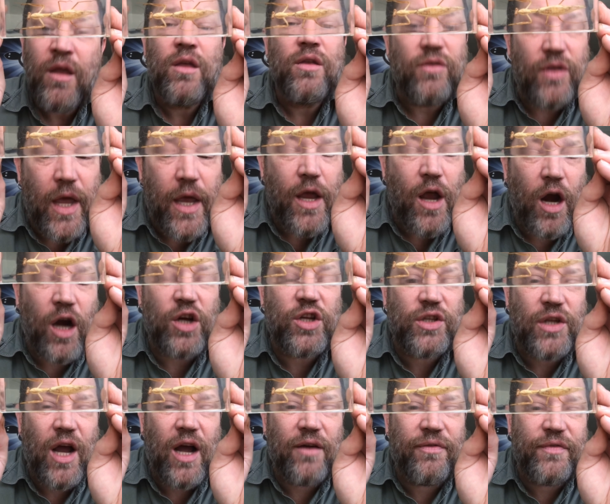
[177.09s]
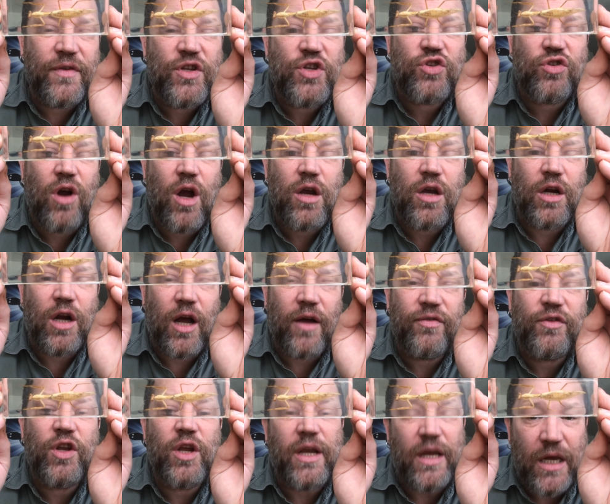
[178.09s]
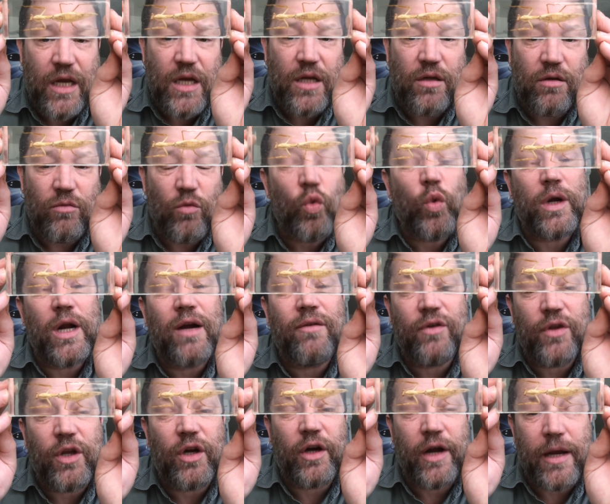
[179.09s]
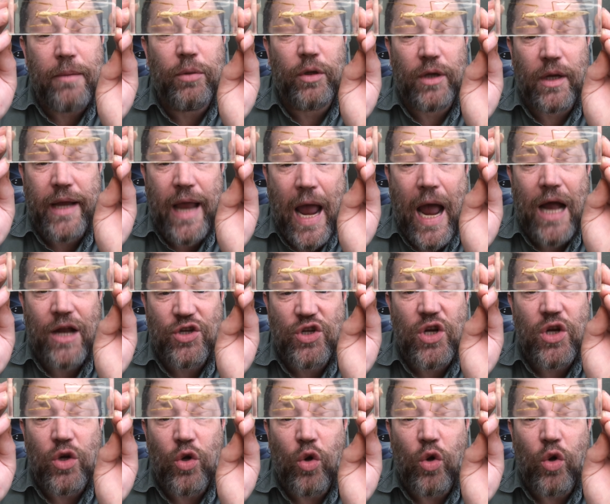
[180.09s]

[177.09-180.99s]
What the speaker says: They are tough and strong enough to eat whatever they're able to catch and